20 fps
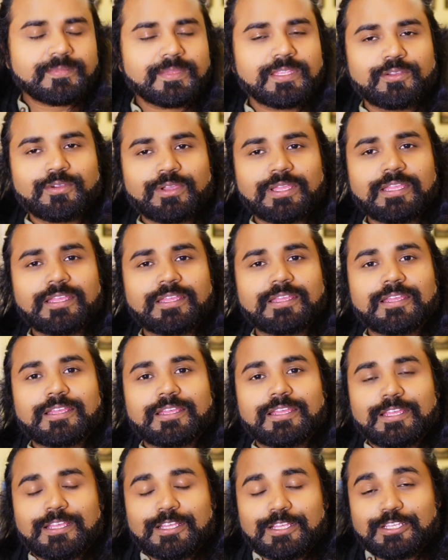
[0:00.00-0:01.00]
Okay.
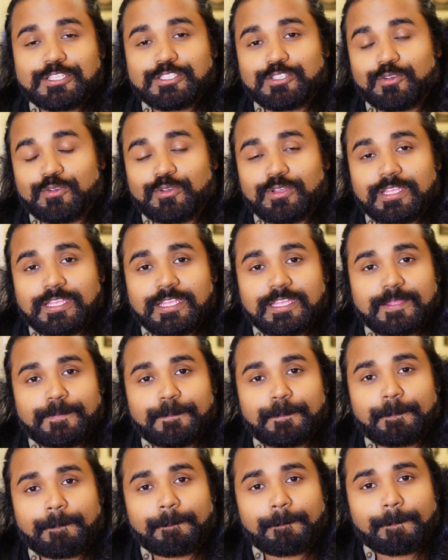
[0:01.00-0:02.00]
So,
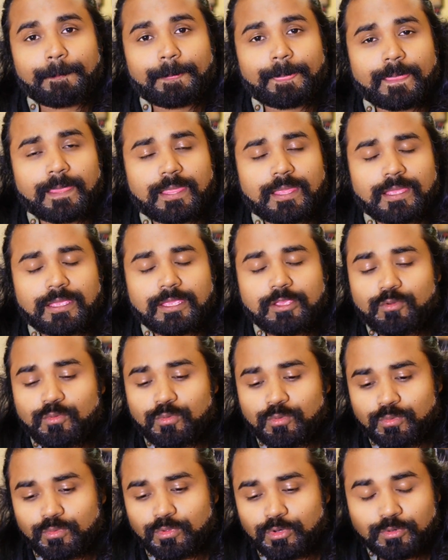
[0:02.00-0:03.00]

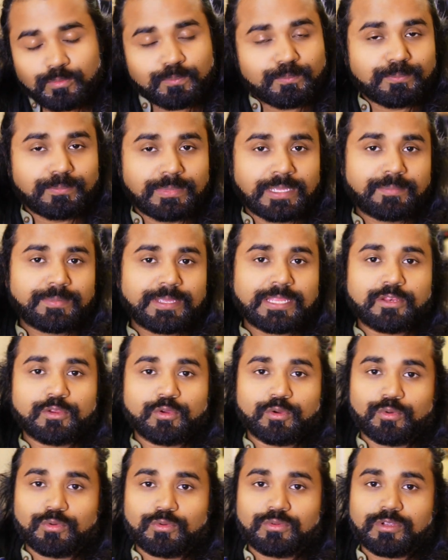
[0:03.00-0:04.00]
you maybe
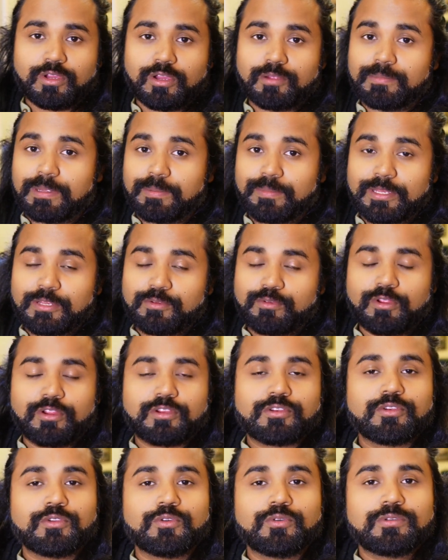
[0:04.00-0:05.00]
know or maybe do
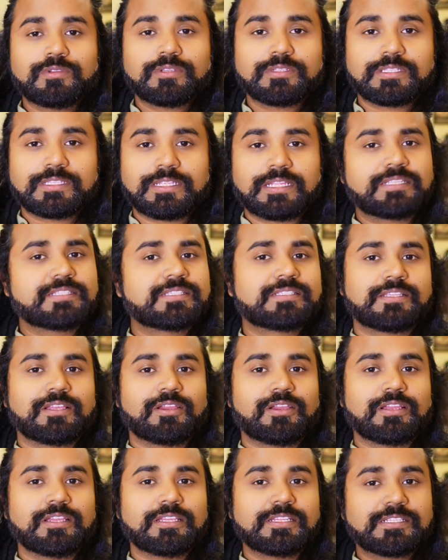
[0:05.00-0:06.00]
not know that
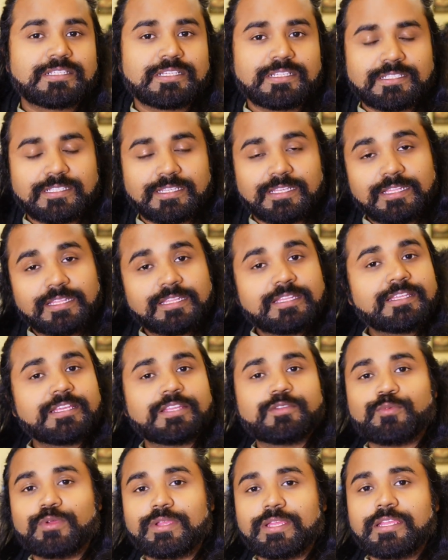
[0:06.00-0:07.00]
it is
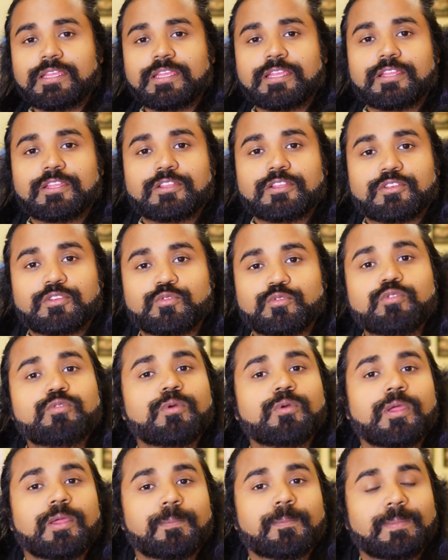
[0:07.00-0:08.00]
Indian way to
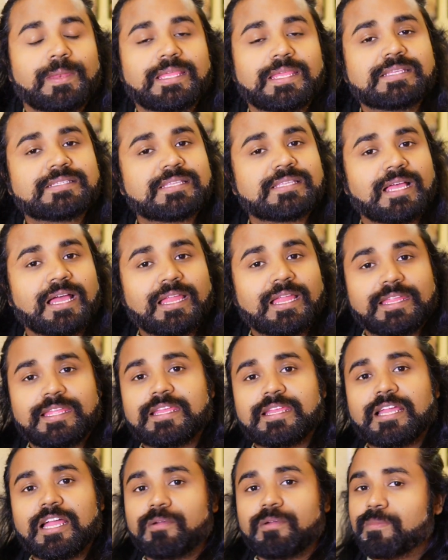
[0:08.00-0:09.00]
play Sare
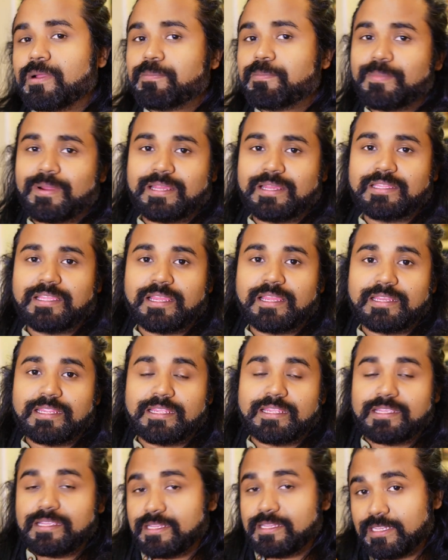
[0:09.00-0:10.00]
Gama
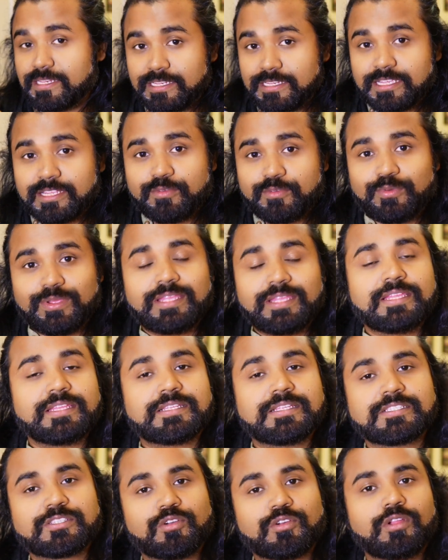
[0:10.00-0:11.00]
Padhani. In Indian way, it
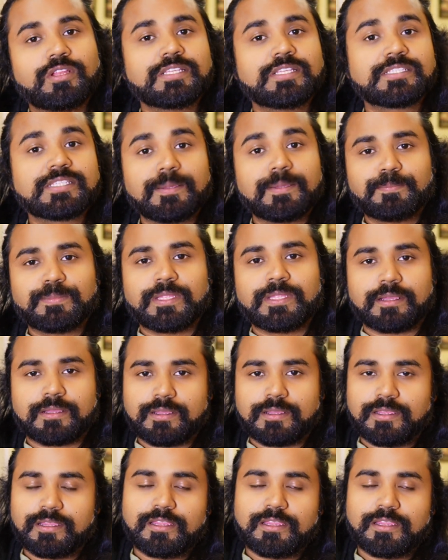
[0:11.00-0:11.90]
is called Saptak.